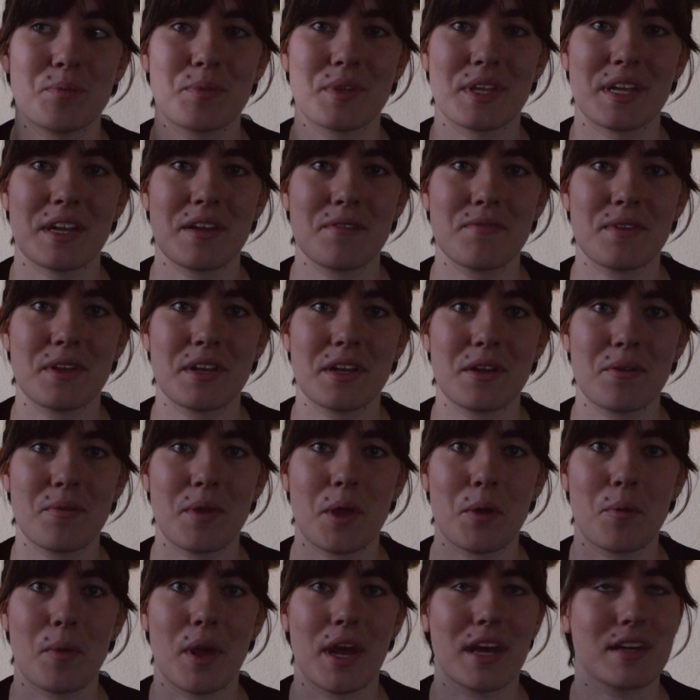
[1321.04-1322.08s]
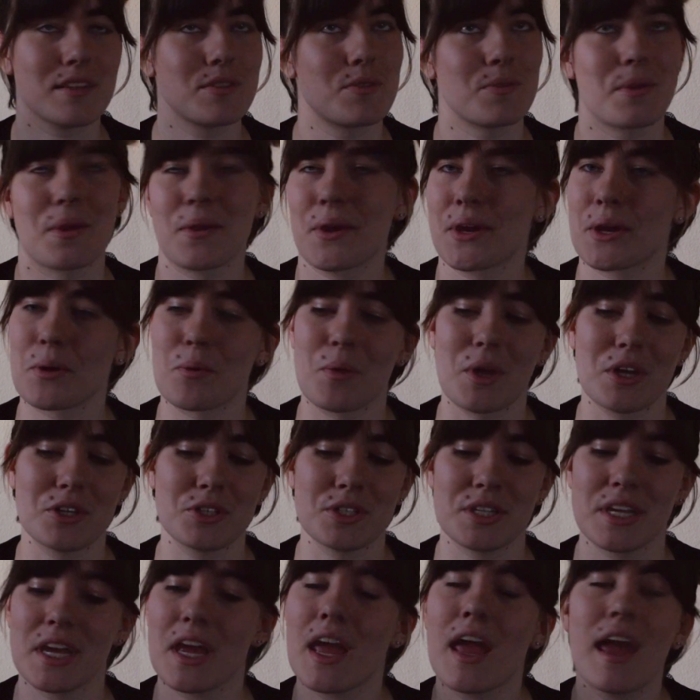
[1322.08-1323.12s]
but then I found it at Red Racks, and now I can watch
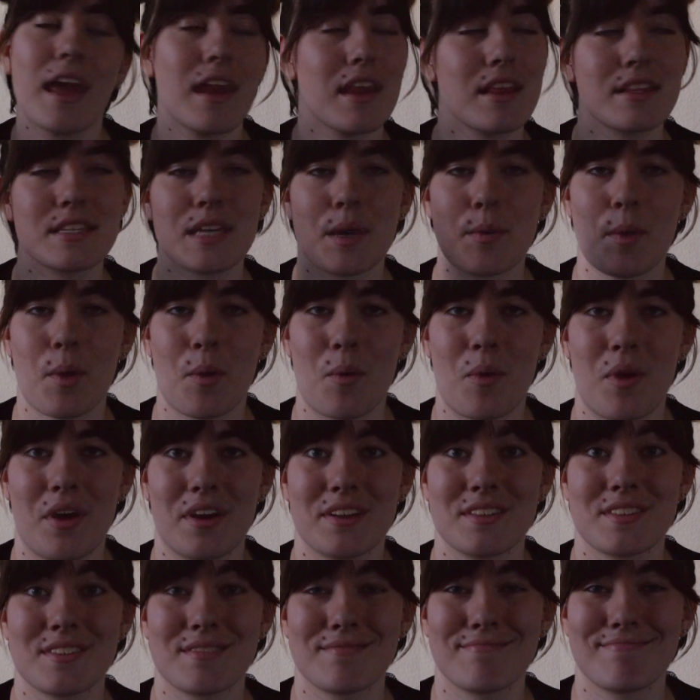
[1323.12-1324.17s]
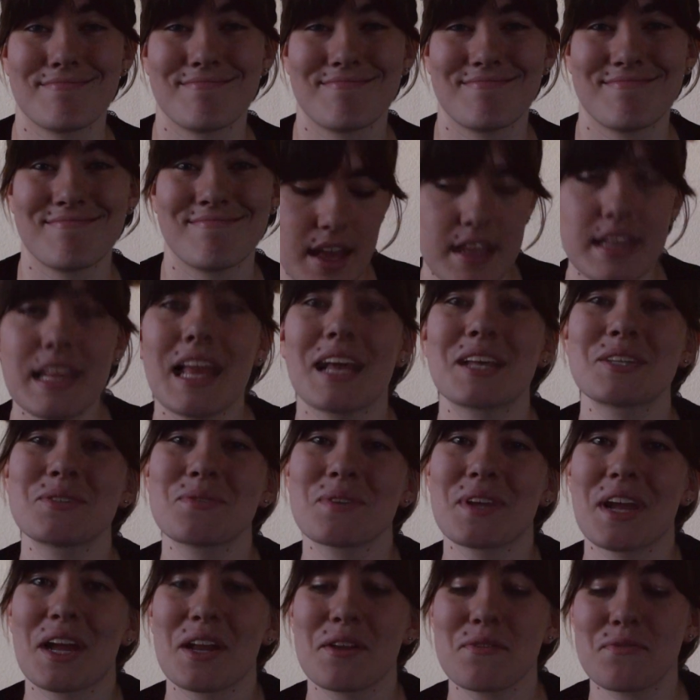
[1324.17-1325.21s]
it anytime I want. Next we
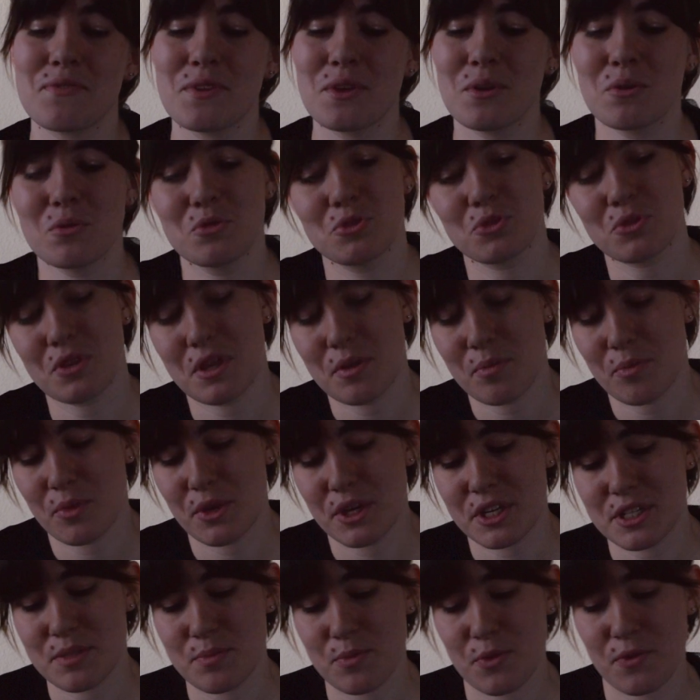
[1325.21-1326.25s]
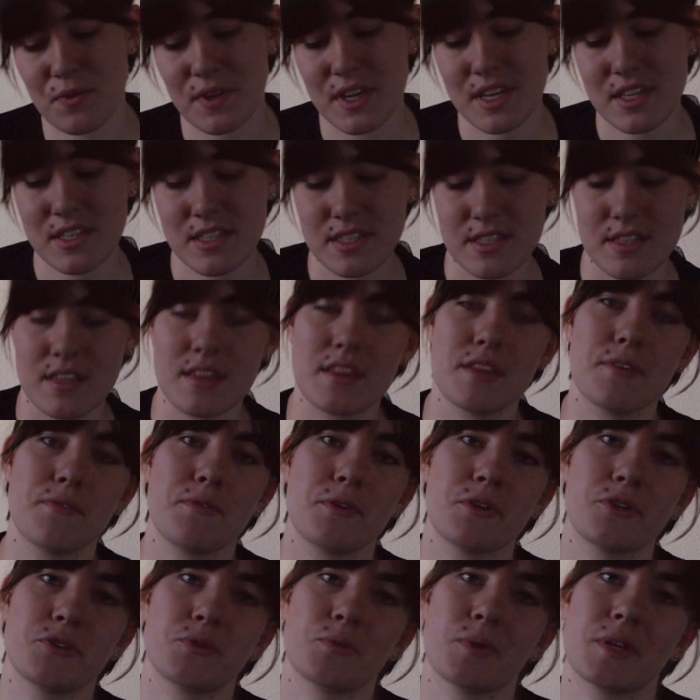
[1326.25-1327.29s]
got a few DreamWorks movies. The
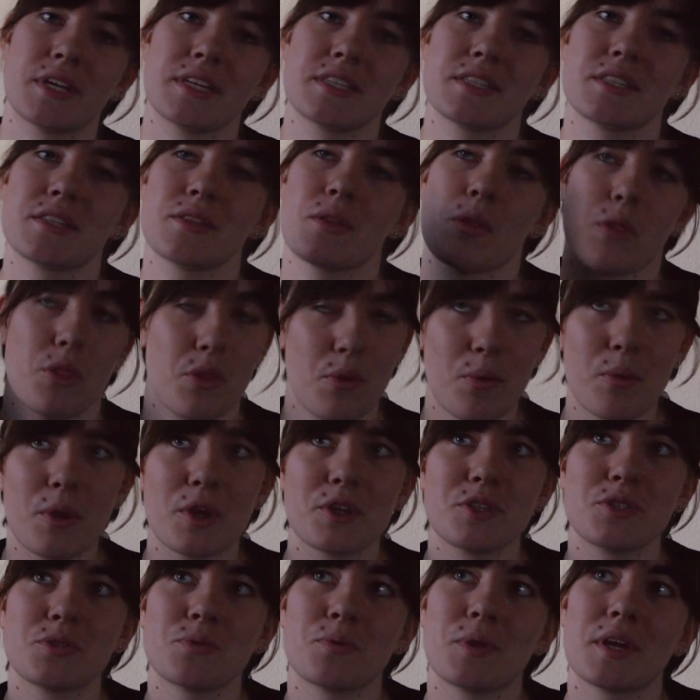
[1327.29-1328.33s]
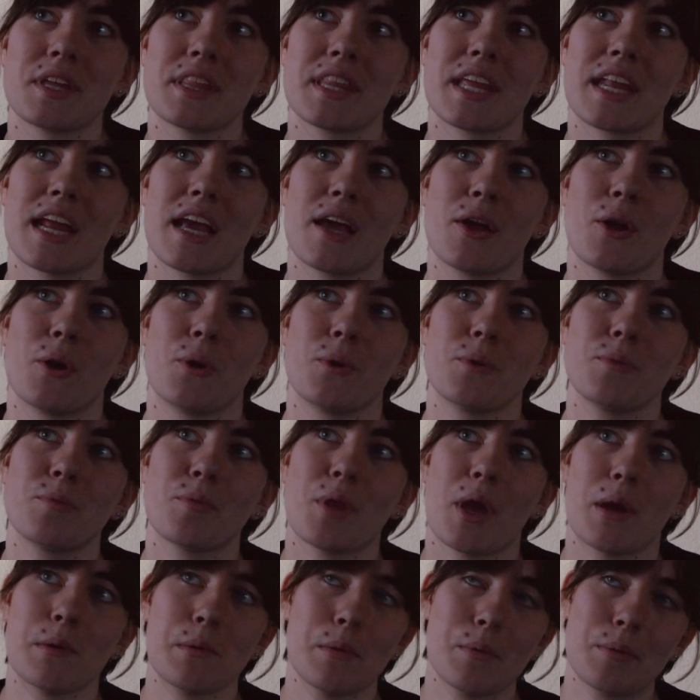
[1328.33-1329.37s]
first one is the worst one that I own,
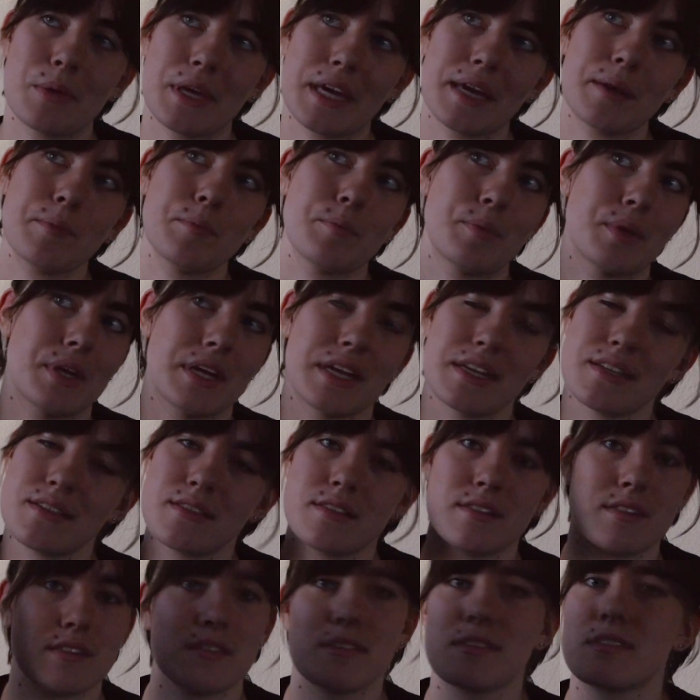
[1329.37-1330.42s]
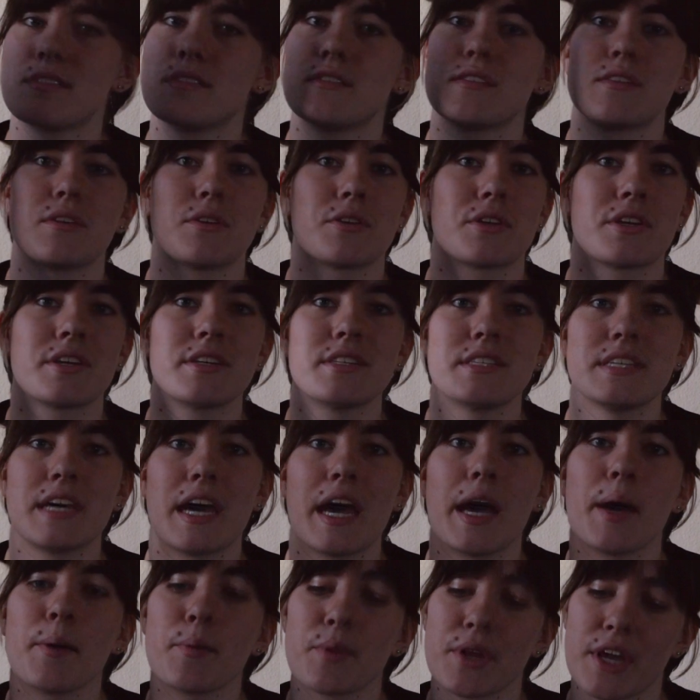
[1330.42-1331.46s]
probably, but it's still a good
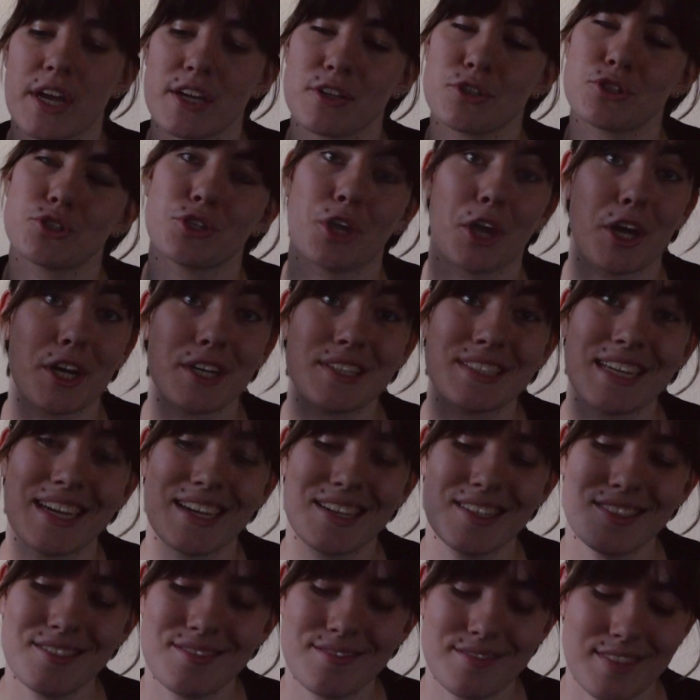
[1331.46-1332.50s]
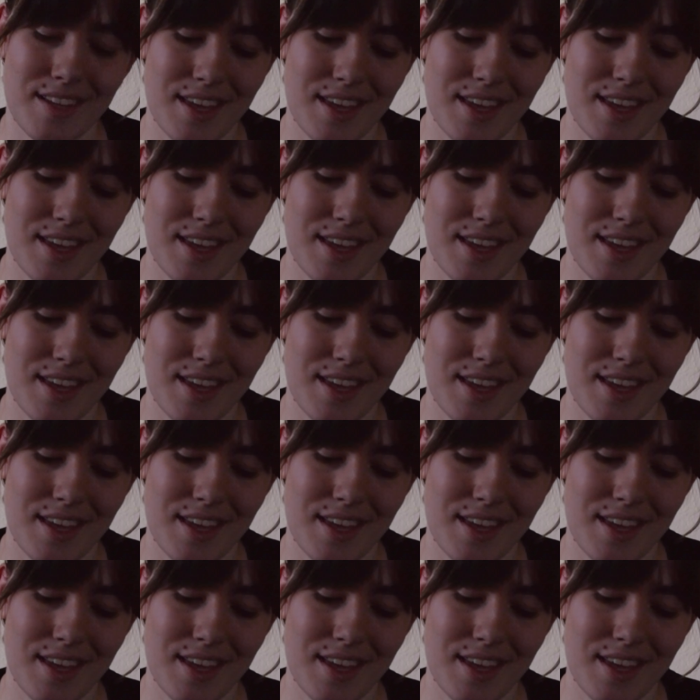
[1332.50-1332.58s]
time. We got Shark Tale,